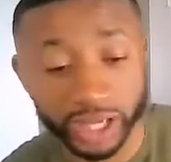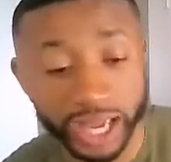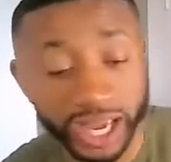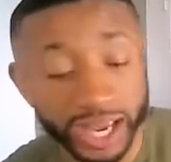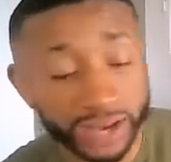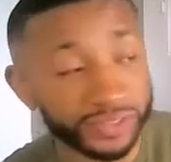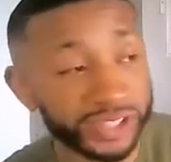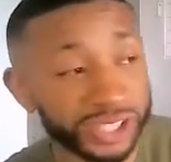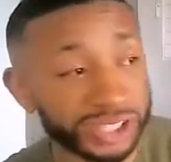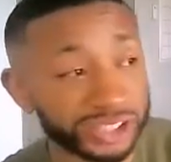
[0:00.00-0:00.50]

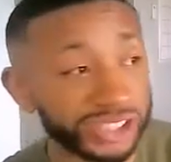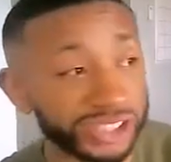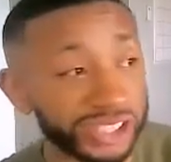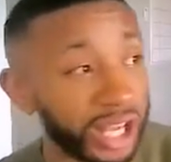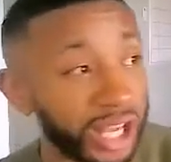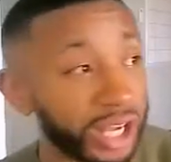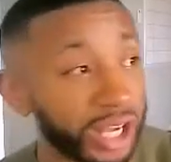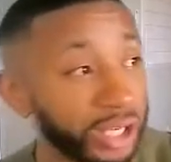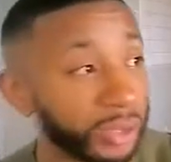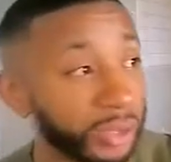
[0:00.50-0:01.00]

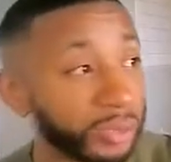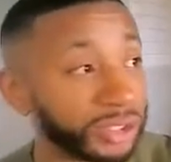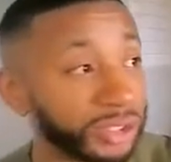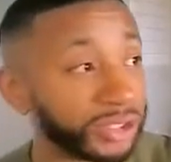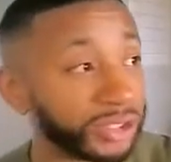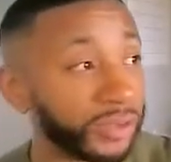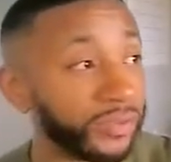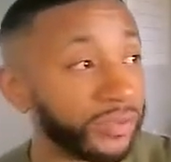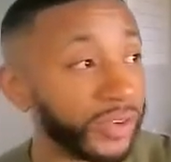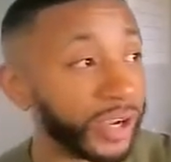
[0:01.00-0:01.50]
ftc.gov is
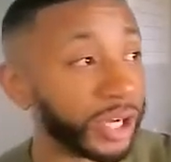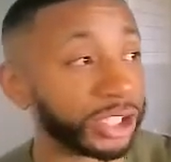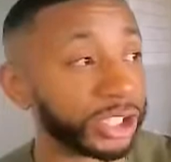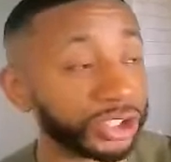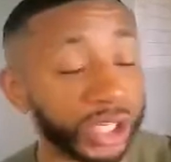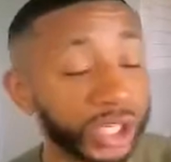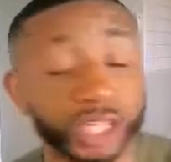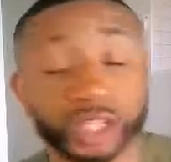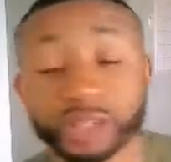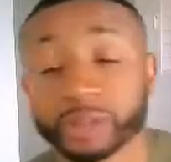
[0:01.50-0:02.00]
the Fair
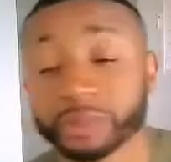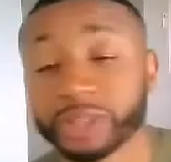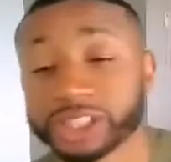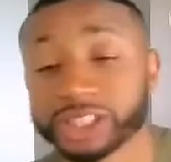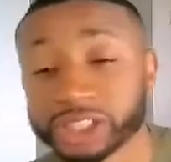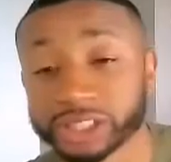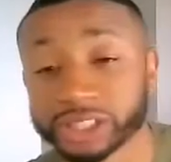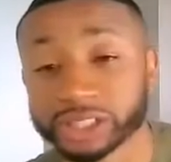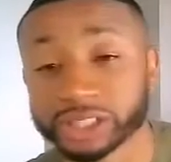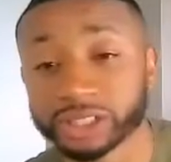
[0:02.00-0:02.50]
Trade
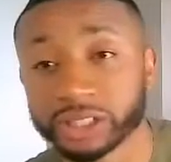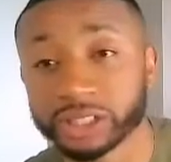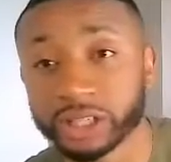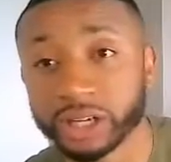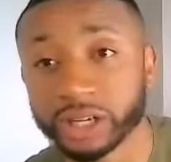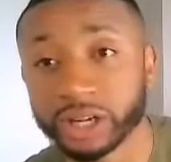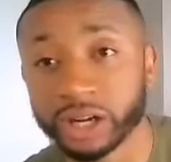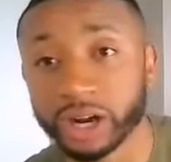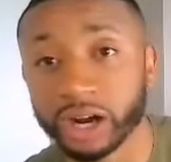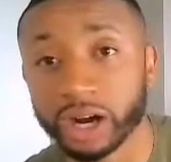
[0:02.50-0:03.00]
Commission
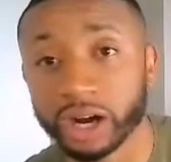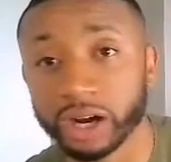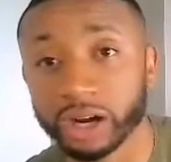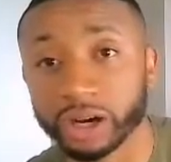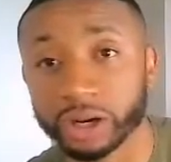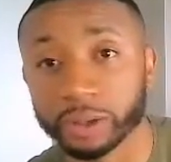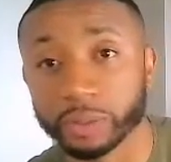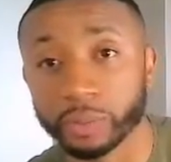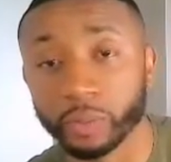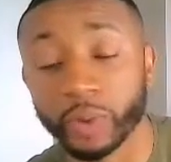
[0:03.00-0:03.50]

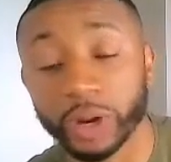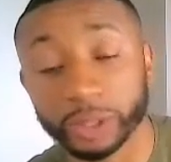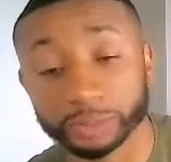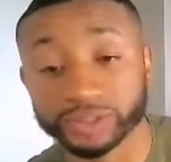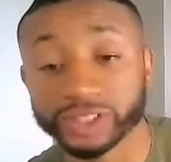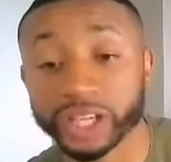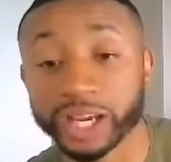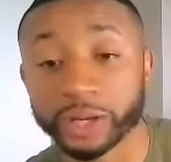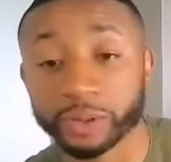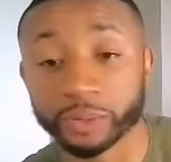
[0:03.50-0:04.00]

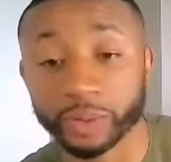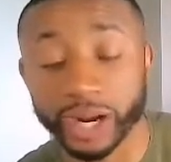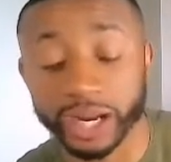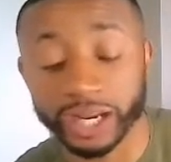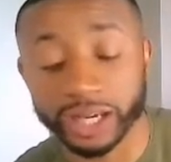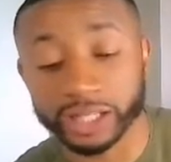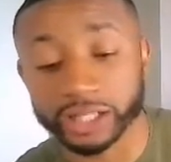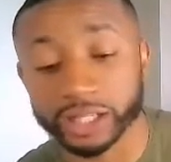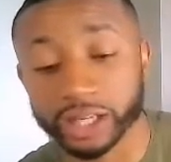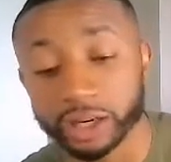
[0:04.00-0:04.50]
website,
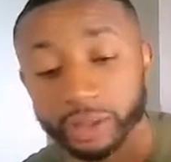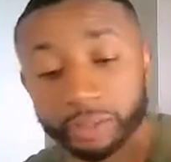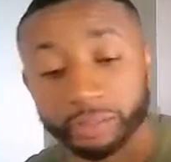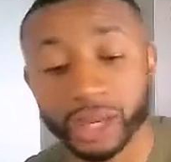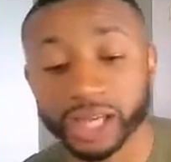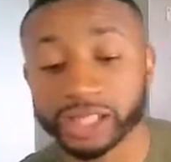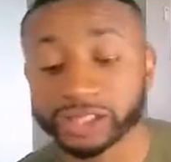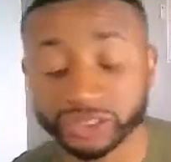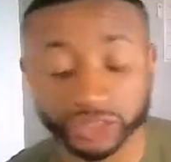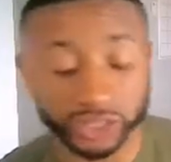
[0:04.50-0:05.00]
right? And they're
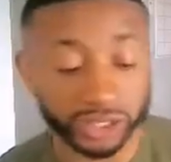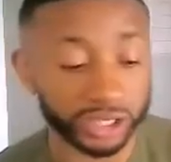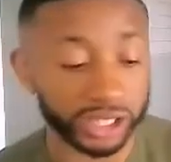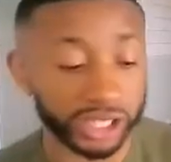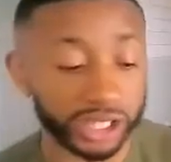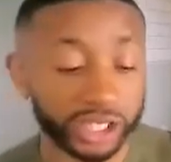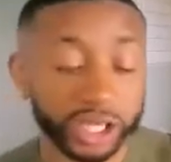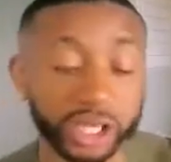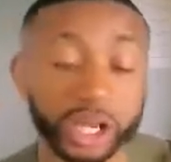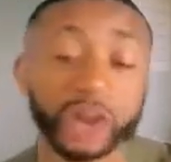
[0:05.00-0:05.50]

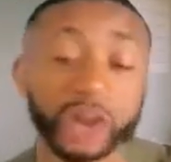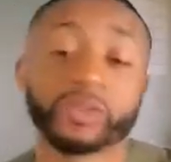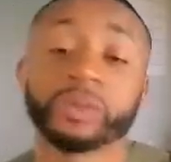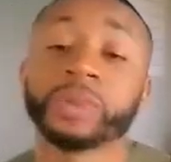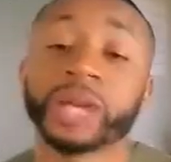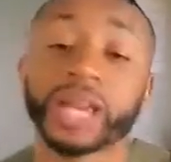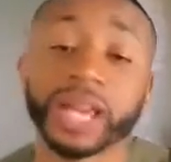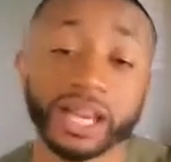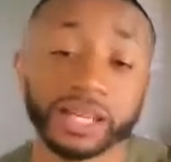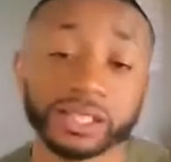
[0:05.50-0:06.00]
basically the
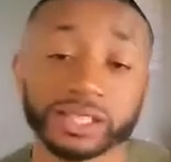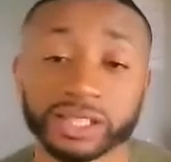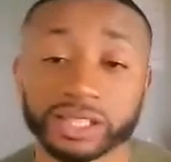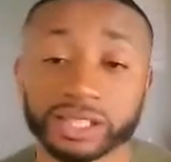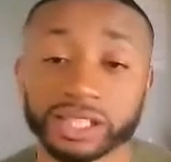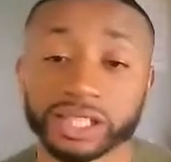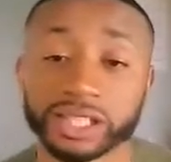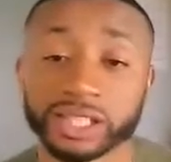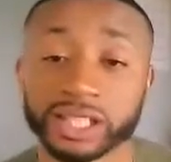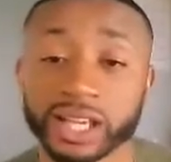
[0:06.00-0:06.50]
government
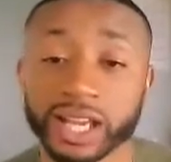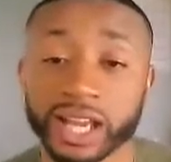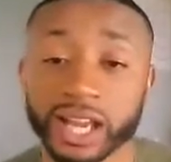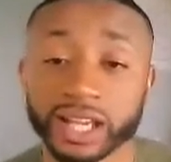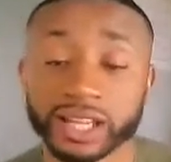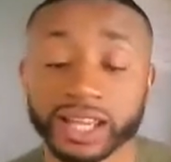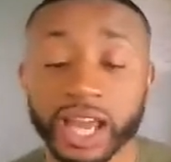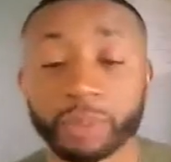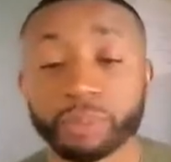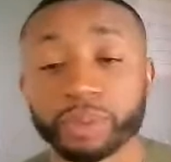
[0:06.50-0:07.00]
entity
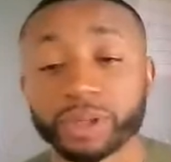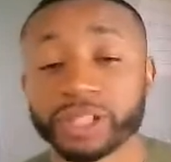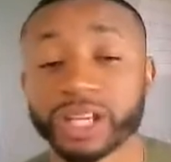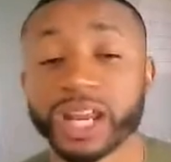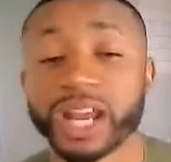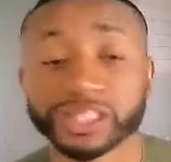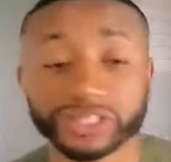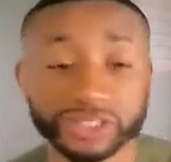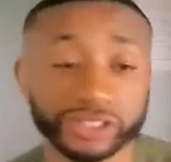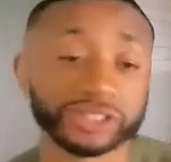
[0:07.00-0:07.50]
that
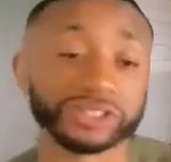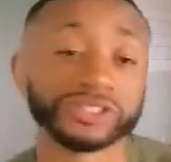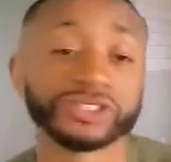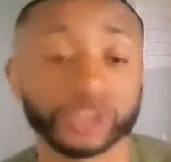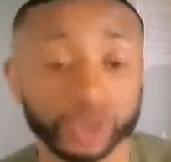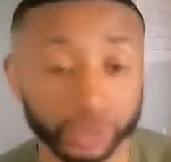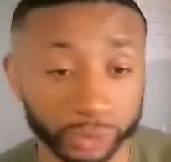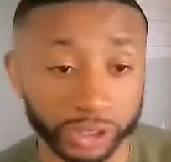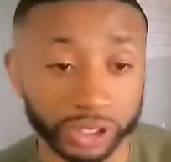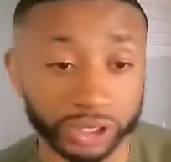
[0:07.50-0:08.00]
protects
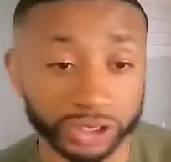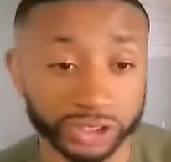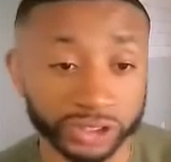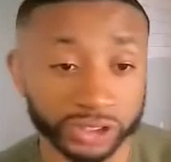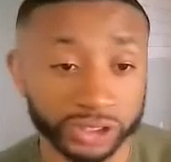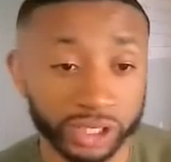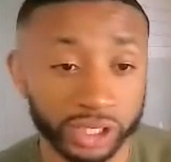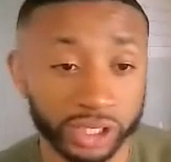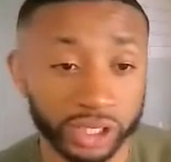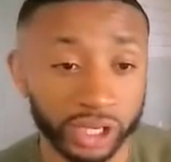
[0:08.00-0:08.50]
consumers
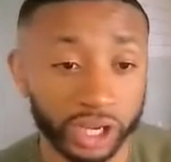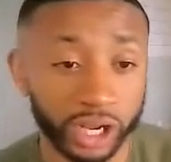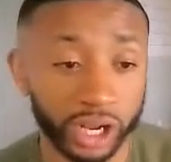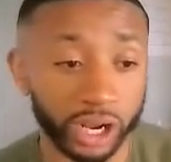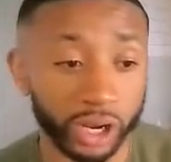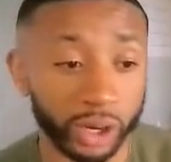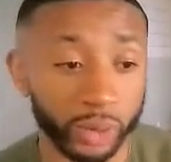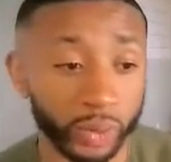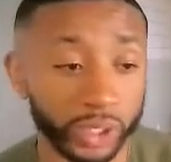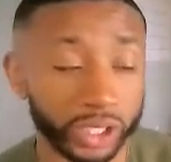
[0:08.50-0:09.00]

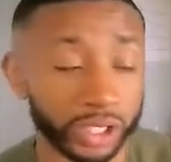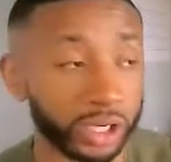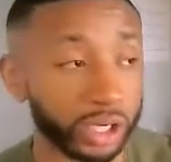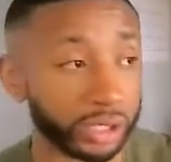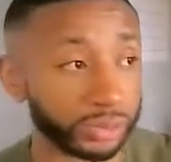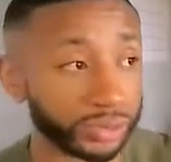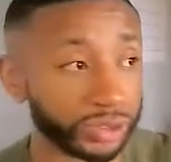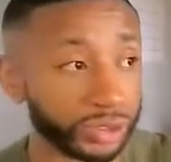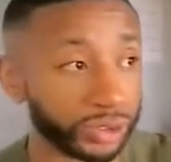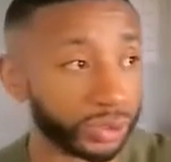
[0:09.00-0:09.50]
when it
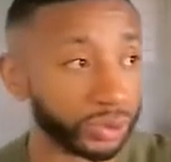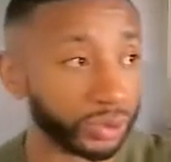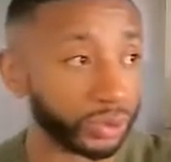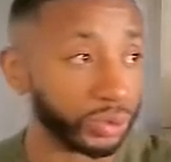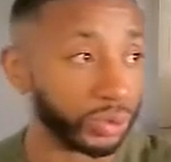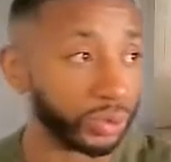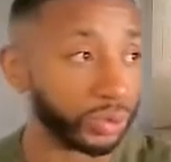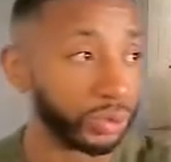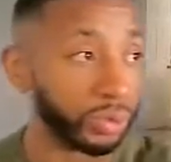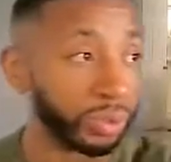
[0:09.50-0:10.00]
comes
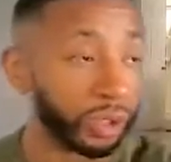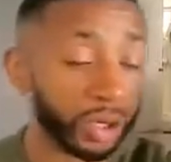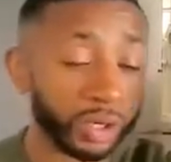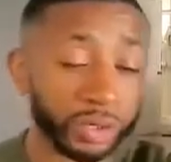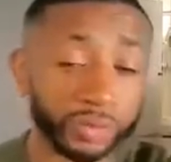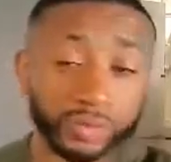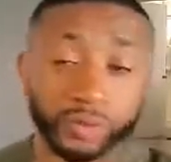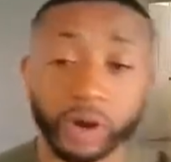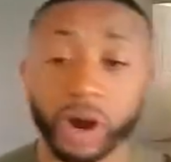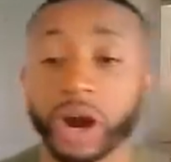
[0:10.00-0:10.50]
to
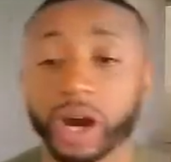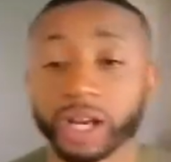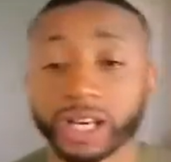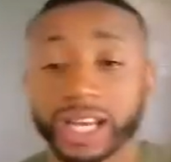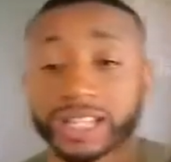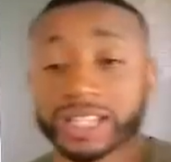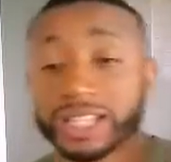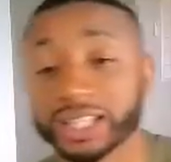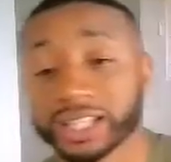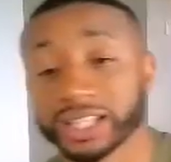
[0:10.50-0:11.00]
fraud,
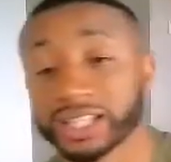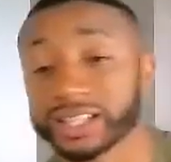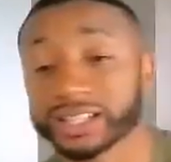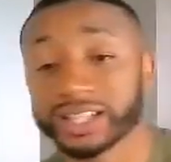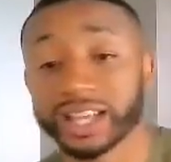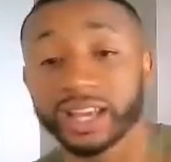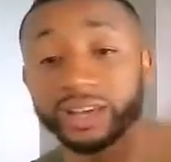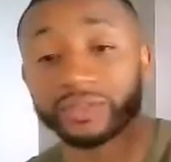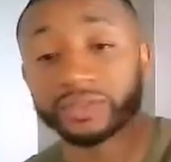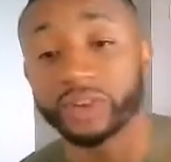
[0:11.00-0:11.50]
identity
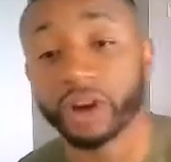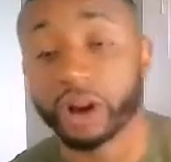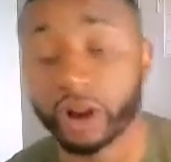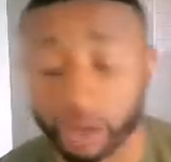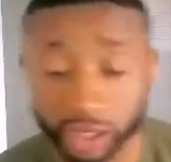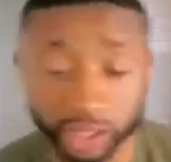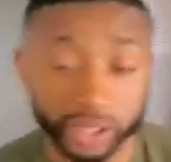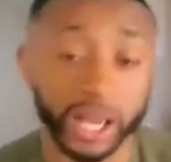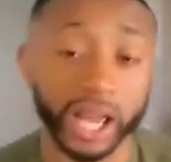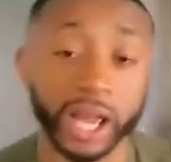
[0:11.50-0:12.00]
theft,
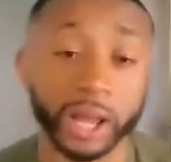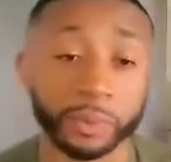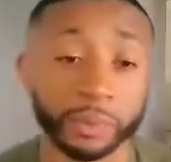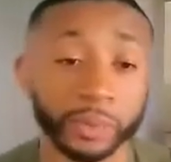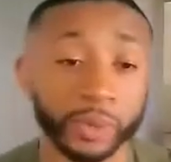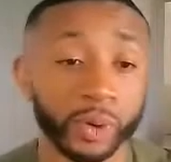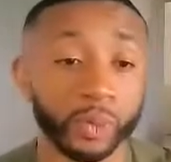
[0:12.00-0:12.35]
all of that.